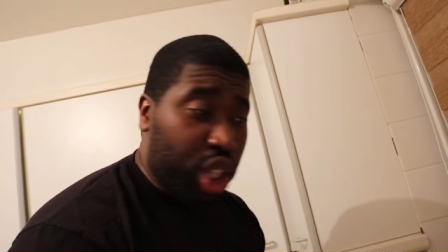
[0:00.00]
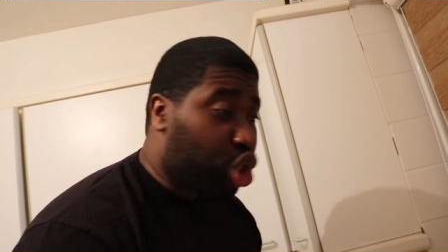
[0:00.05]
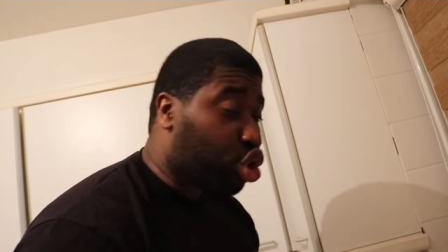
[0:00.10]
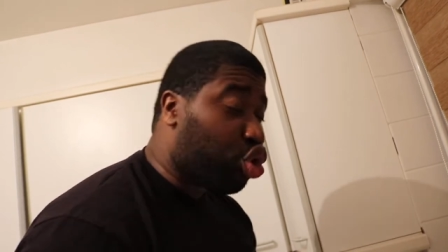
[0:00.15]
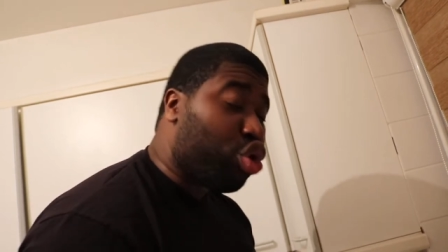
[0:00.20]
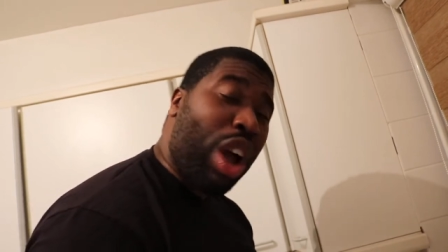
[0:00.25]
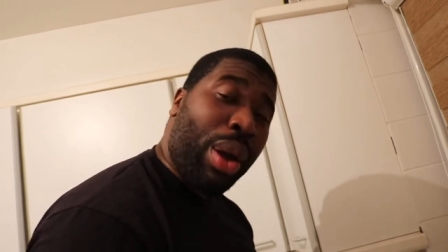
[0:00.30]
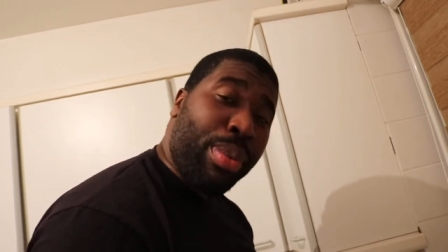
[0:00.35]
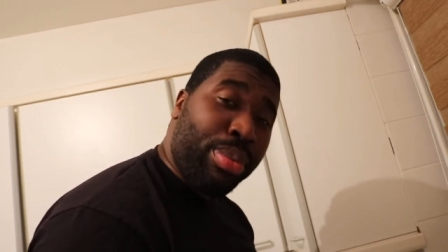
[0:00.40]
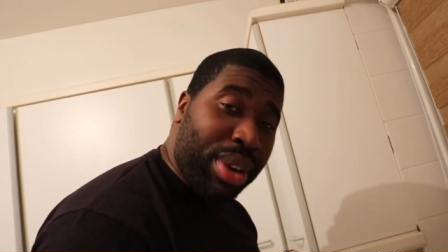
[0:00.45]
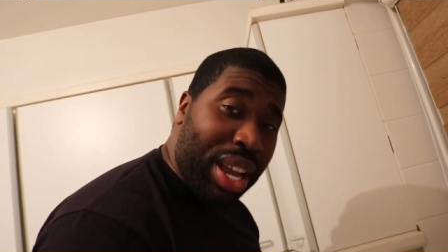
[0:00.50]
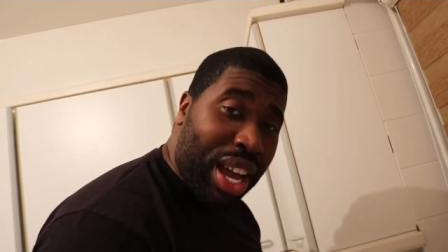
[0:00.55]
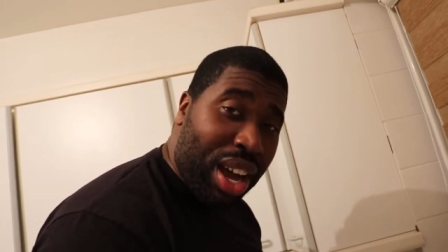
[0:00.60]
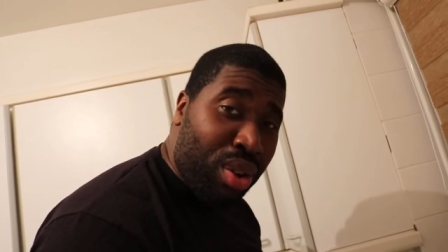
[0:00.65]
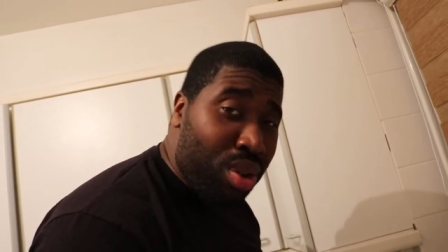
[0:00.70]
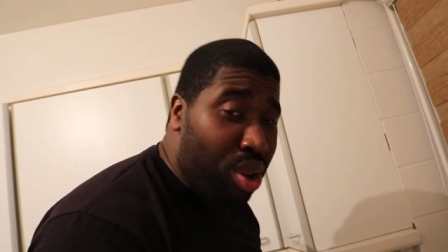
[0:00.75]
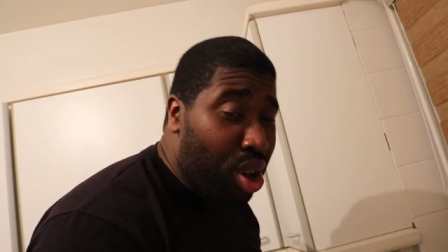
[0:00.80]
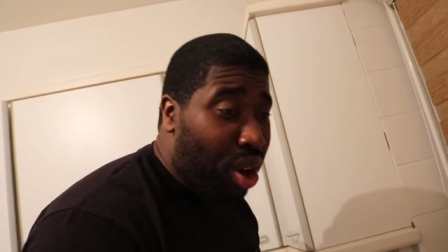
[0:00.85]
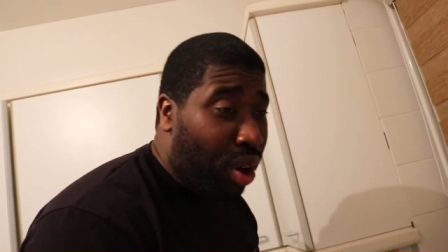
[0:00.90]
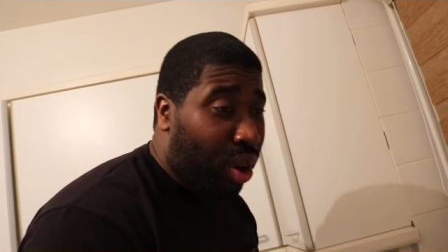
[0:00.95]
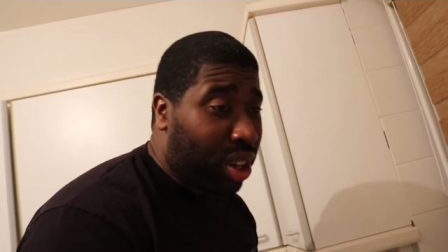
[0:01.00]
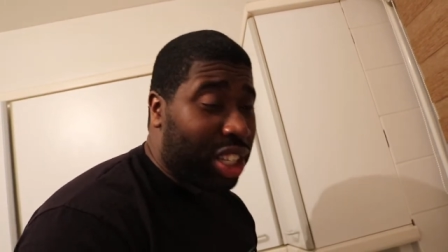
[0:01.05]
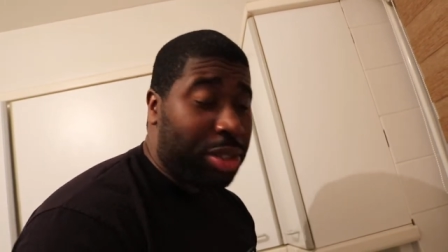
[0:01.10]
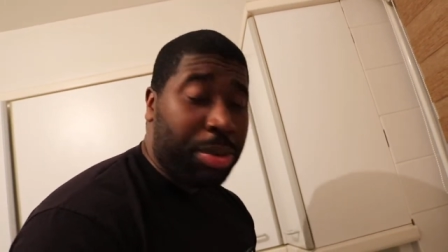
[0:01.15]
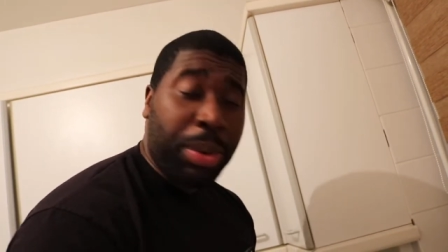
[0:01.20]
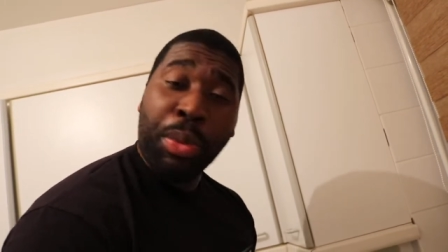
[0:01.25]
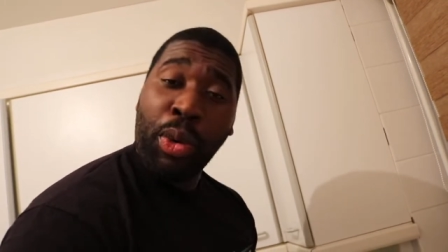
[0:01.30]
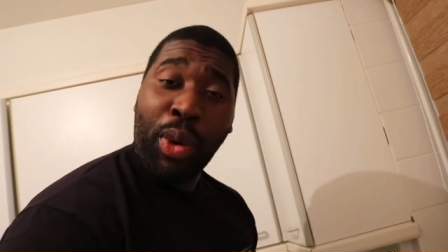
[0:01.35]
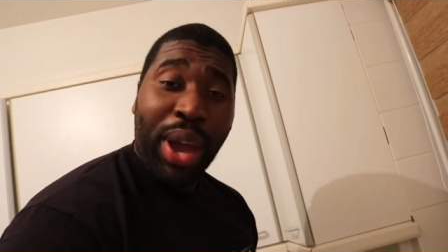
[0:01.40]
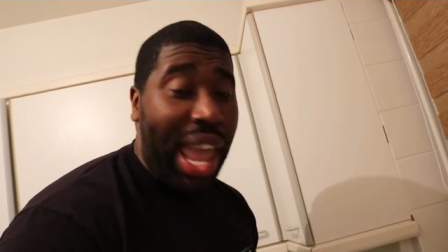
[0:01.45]
subscribe now, because there's
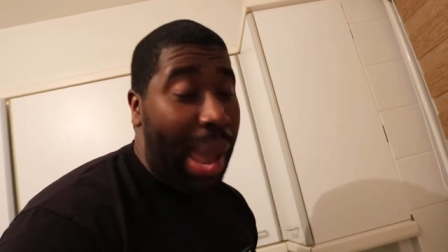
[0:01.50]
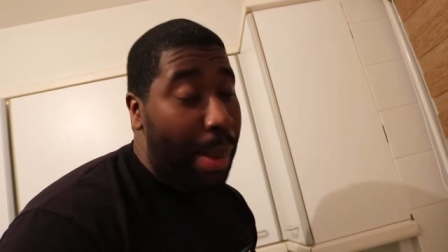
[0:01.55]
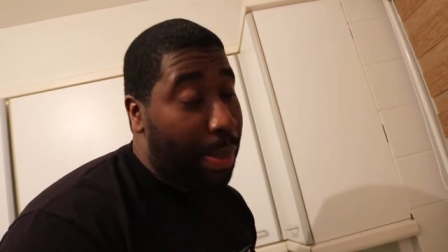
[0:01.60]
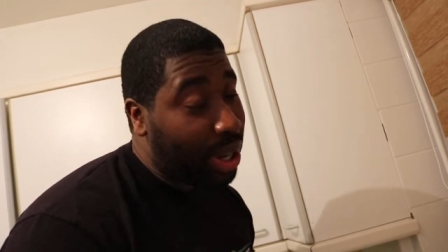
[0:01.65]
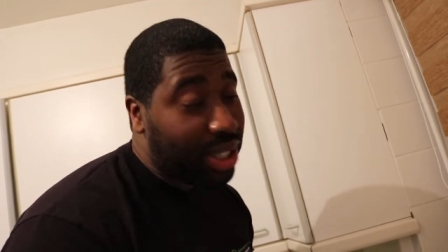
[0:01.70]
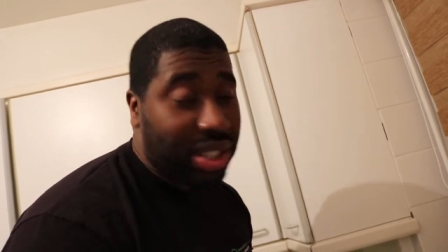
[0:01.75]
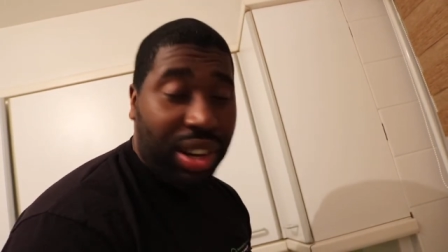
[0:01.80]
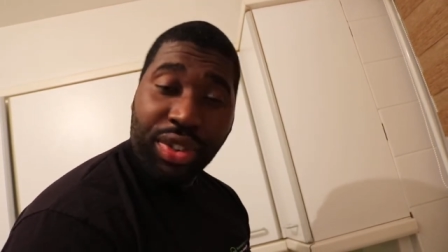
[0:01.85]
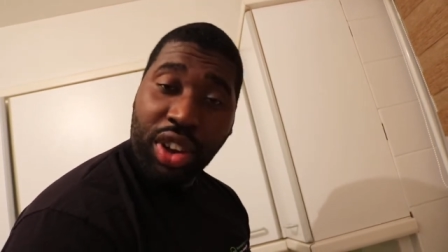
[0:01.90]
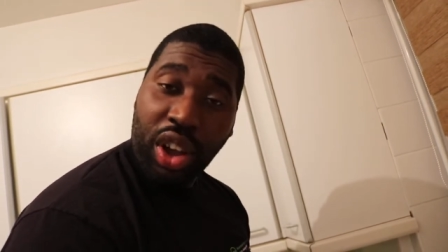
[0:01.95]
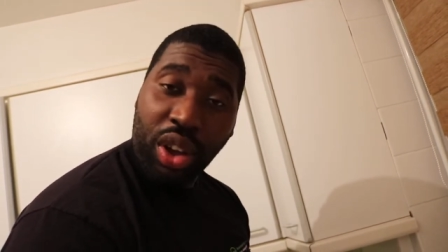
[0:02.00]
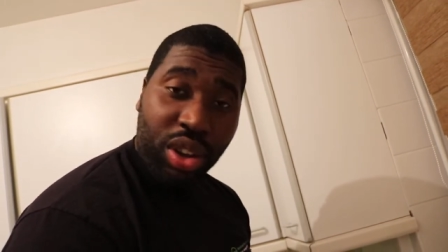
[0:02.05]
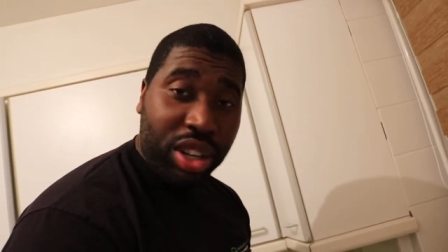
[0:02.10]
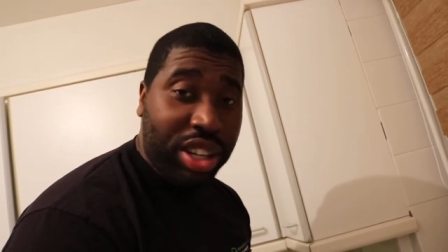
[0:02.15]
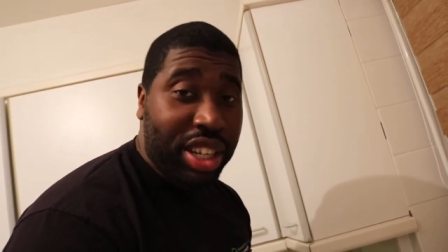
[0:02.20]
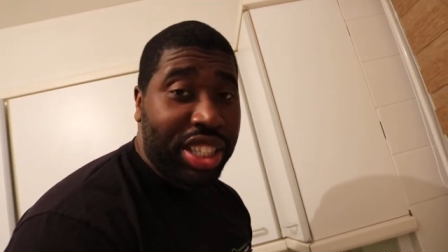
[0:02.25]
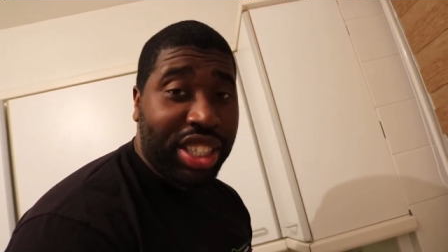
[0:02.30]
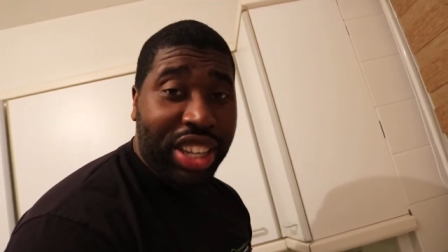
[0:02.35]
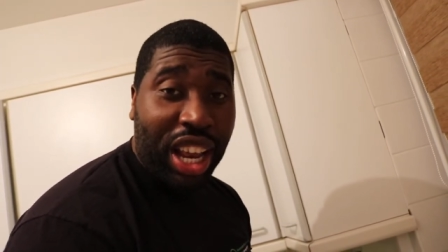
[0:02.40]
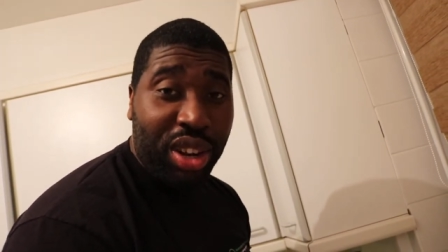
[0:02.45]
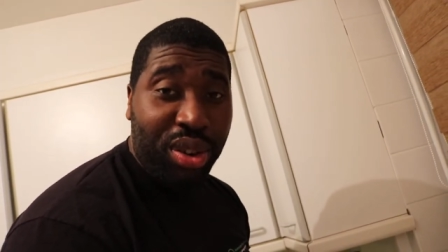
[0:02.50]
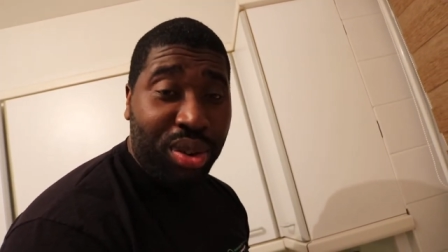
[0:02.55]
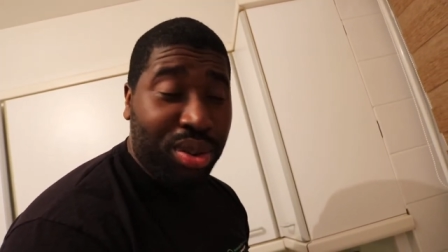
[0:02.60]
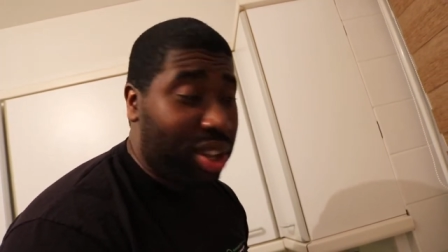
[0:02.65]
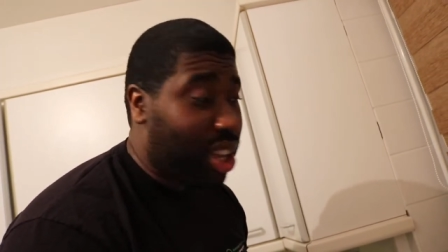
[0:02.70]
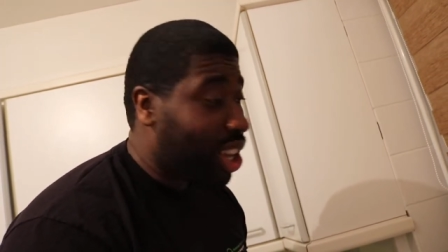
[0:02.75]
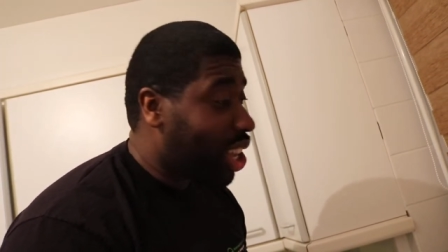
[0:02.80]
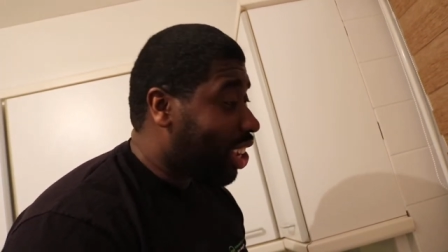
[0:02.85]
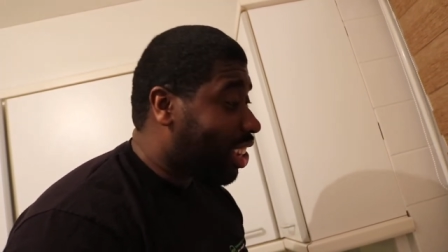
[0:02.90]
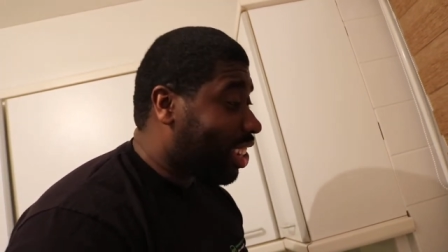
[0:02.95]
going to be more epic stuff coming on the channel.